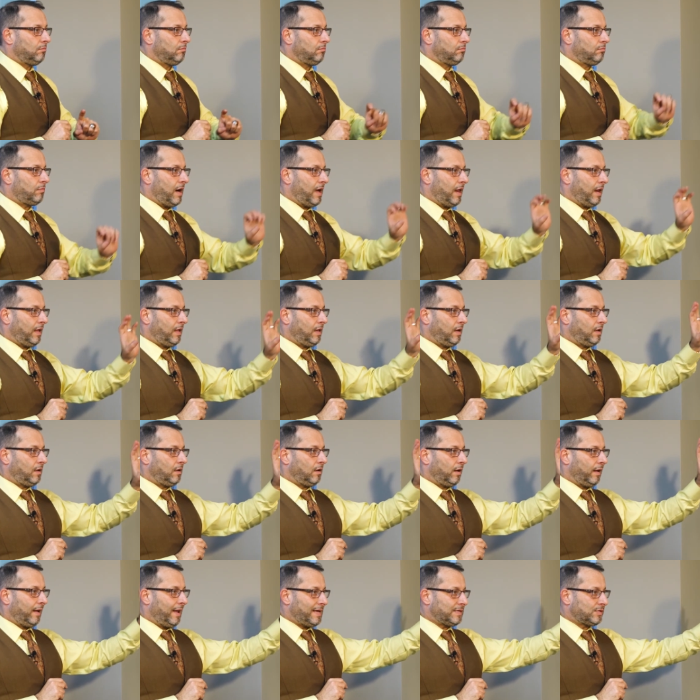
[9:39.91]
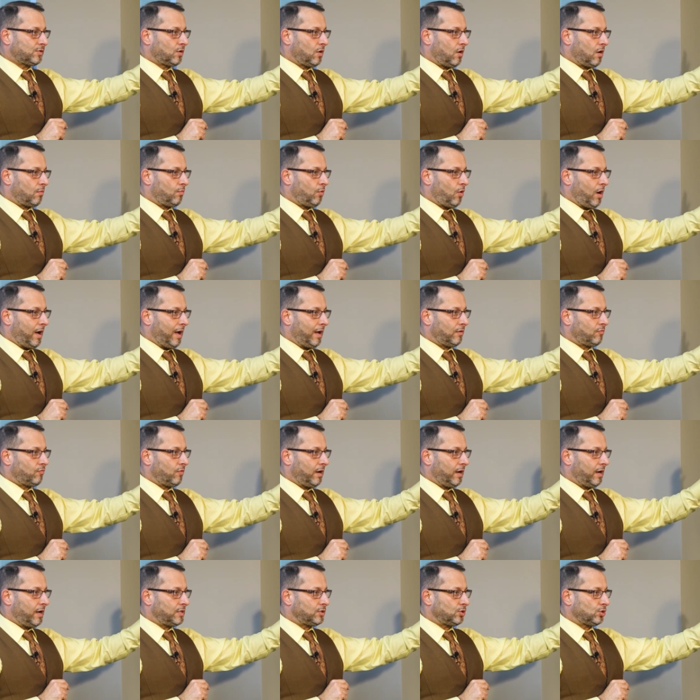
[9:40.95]
By eating less carbohydrate,
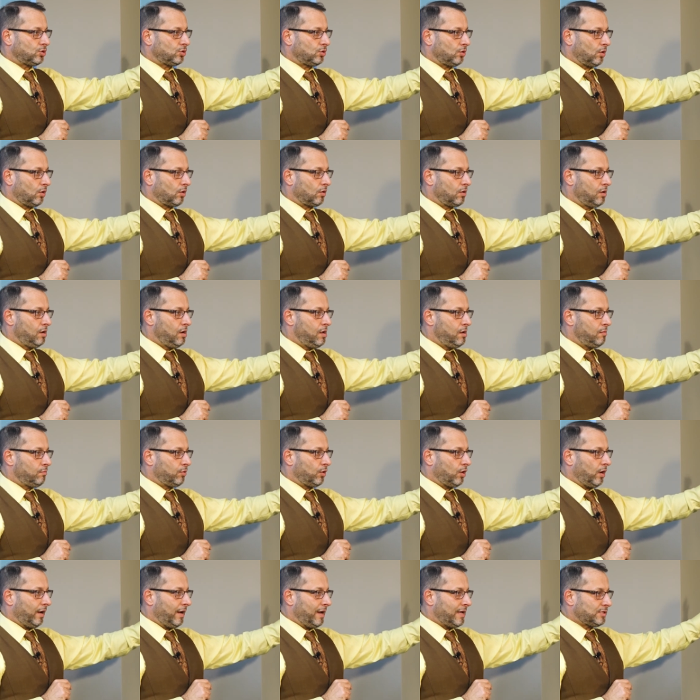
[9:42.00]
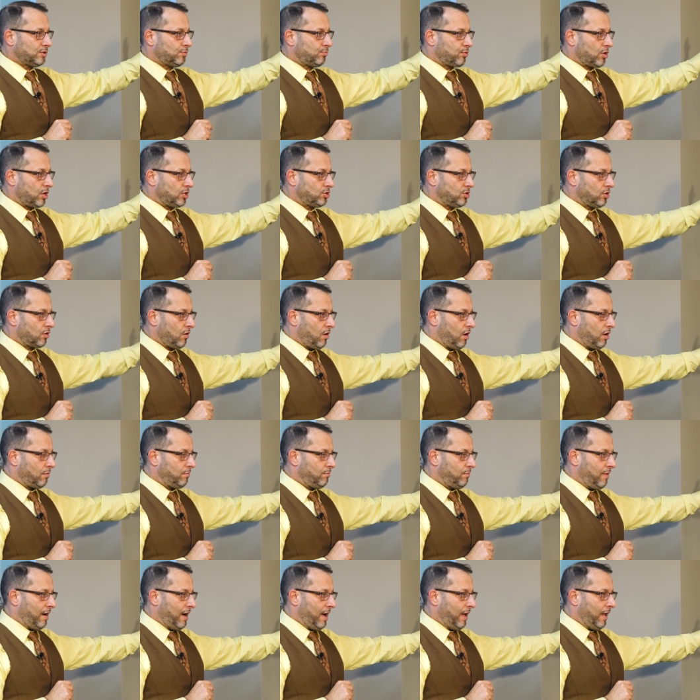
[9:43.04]
less sugar, putting less pressure on
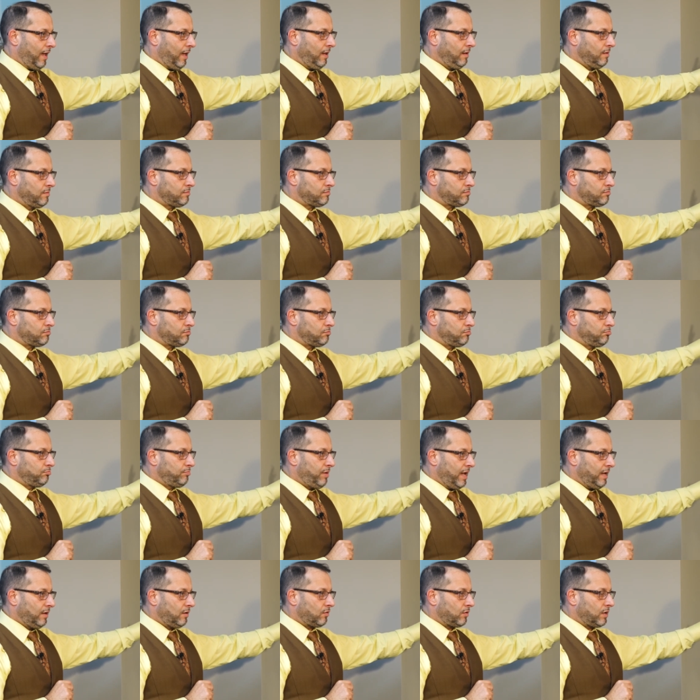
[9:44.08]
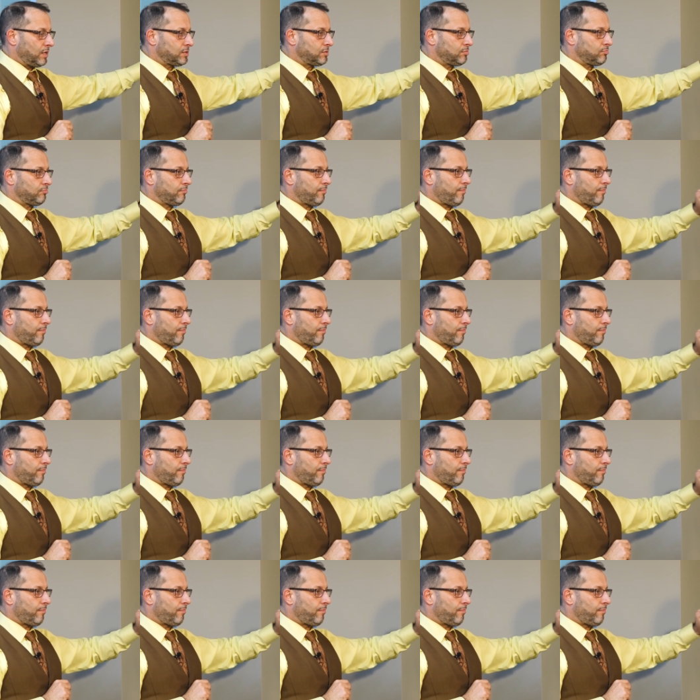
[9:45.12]
my pancreas.